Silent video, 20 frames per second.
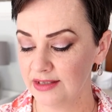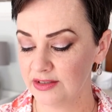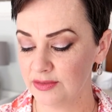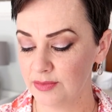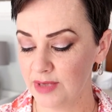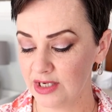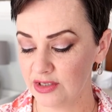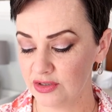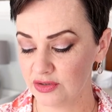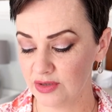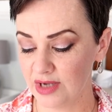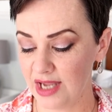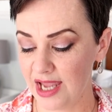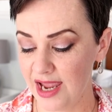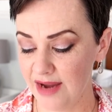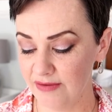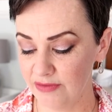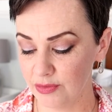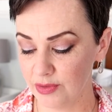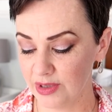to make sure
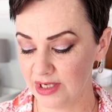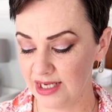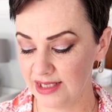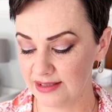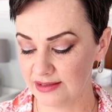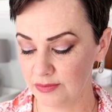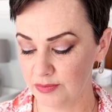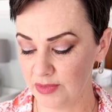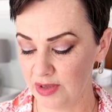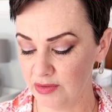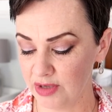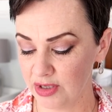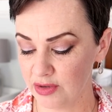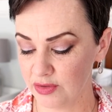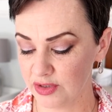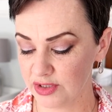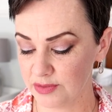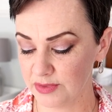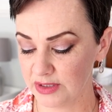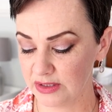everyone has a Merry
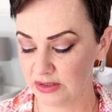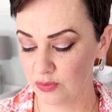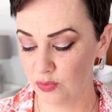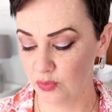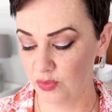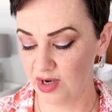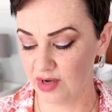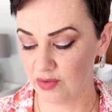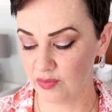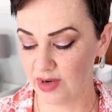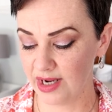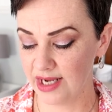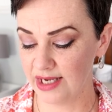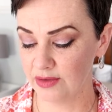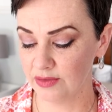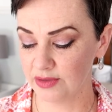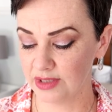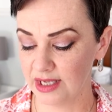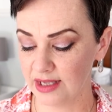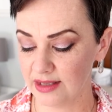Christmas one way
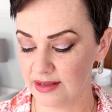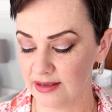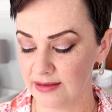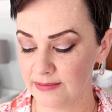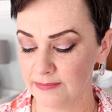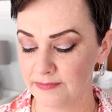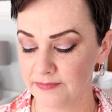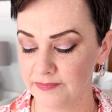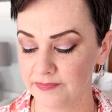or the other.